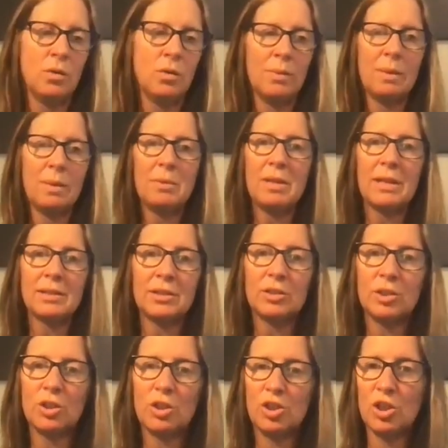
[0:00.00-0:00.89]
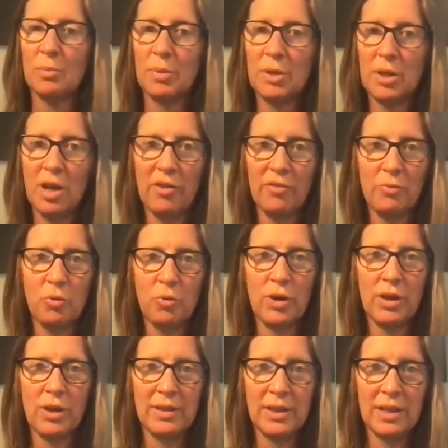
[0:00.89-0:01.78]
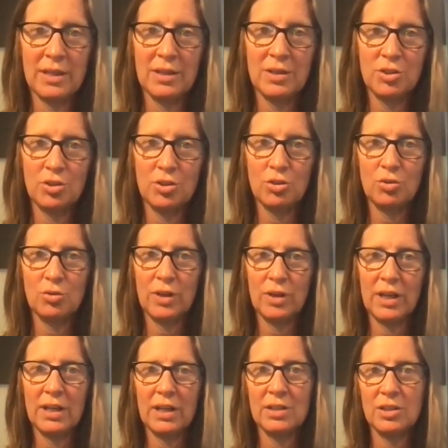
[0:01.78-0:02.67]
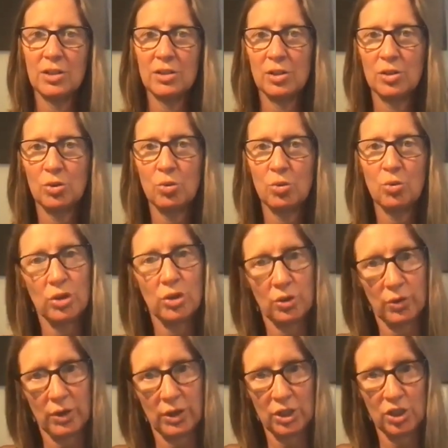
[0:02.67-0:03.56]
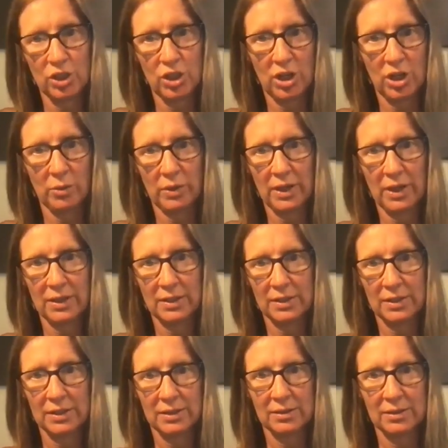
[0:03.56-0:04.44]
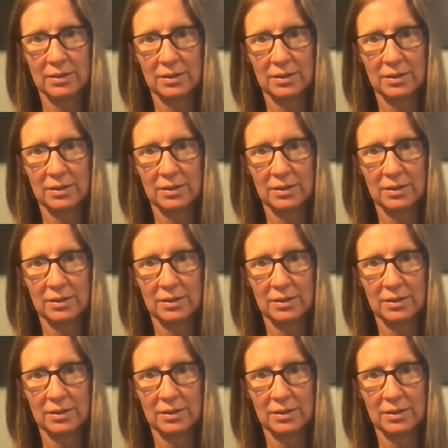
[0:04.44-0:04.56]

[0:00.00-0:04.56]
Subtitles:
Well, maybe that's a good jumping off point then to get into the tool you're going to share with us.